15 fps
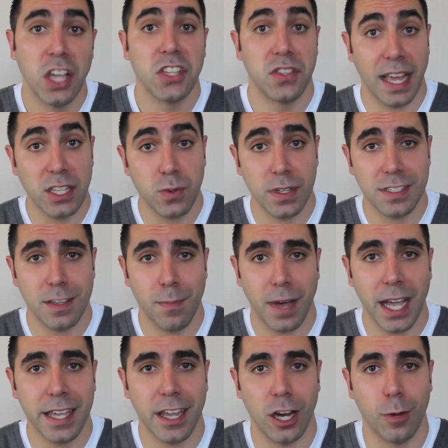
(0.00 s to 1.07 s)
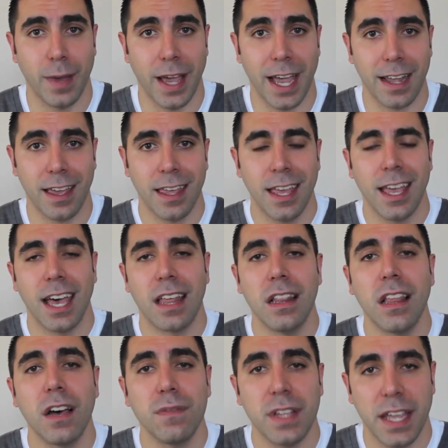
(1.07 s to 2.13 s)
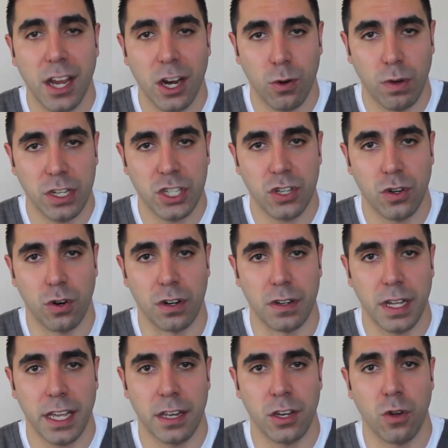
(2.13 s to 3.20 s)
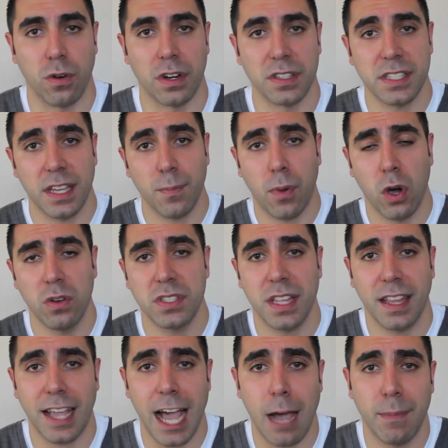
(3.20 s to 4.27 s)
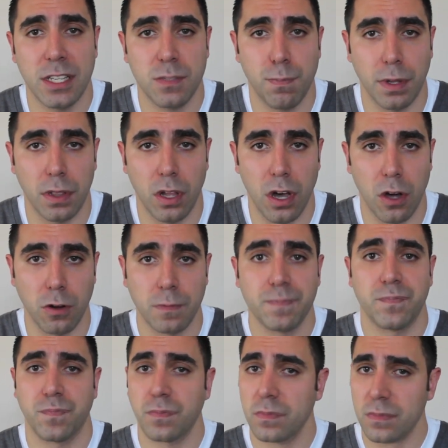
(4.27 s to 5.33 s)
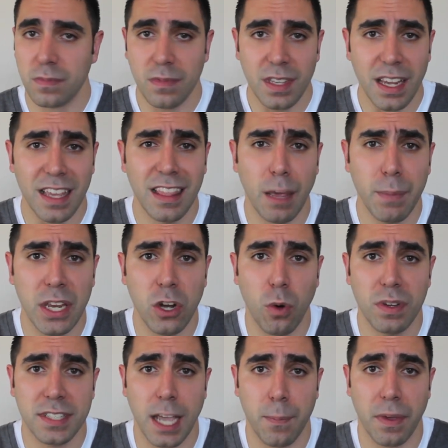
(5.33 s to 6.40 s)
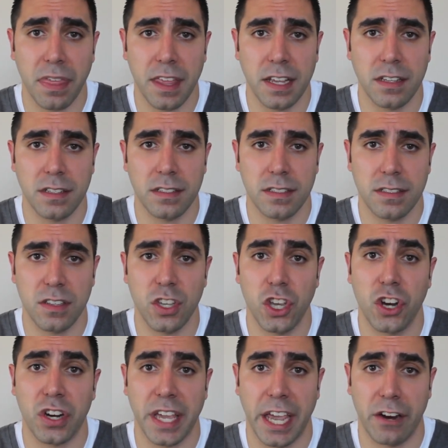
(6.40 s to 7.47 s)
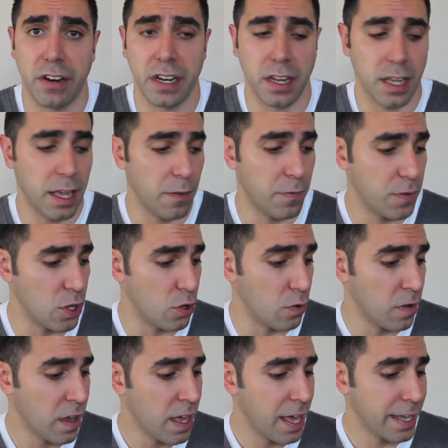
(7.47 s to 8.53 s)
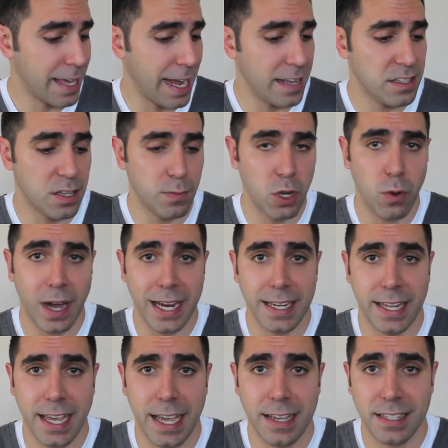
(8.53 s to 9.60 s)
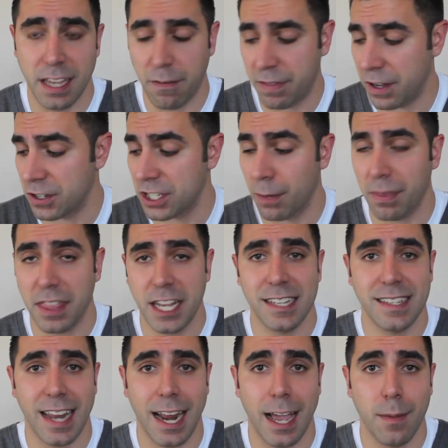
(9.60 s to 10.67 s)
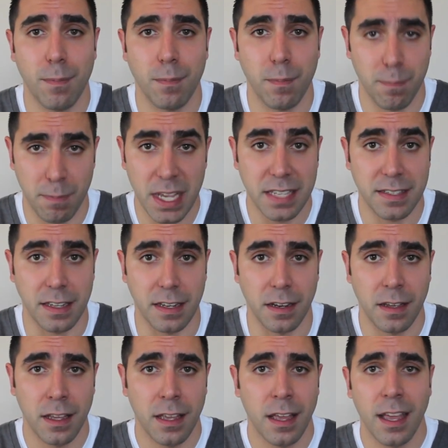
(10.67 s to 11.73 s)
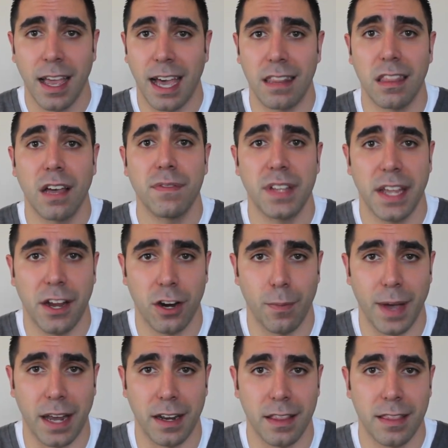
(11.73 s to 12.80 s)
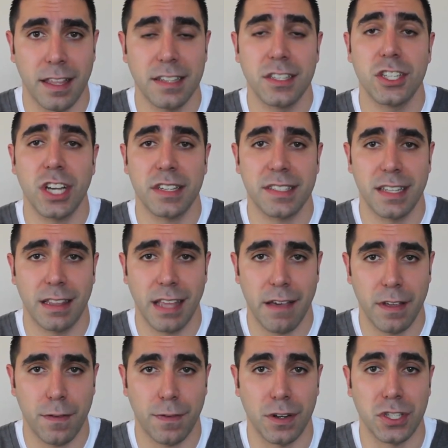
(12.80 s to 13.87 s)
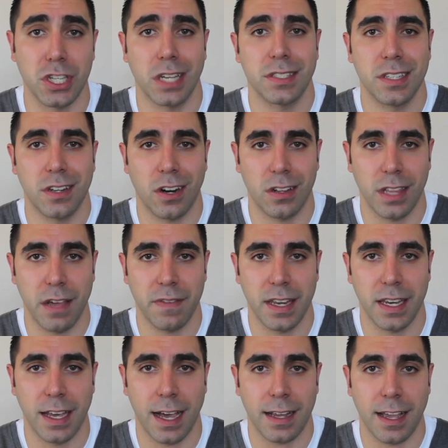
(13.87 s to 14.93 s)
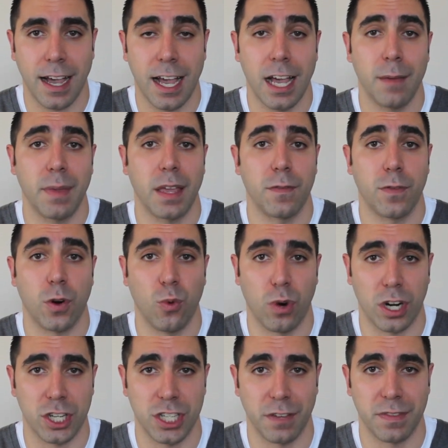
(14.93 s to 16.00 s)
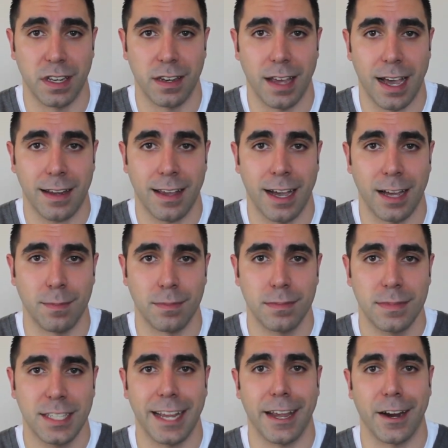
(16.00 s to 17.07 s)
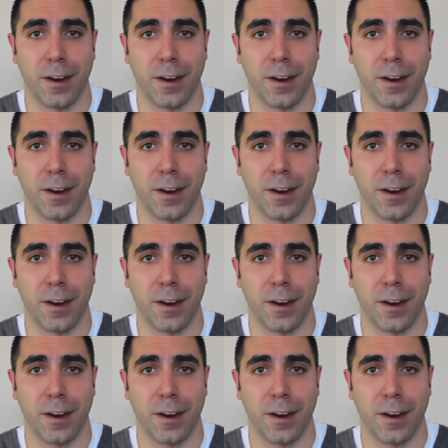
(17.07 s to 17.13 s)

So that's what's in my gear bag. I'd love to hear what's in yours. Post in the comments below. Let me know what type of things you're carrying. If you gain some new ideas, if there's some things that I'm missing, I'd love to hear about it. This is Justin Levy for JustinRLevy.com and for workshifting.com. Take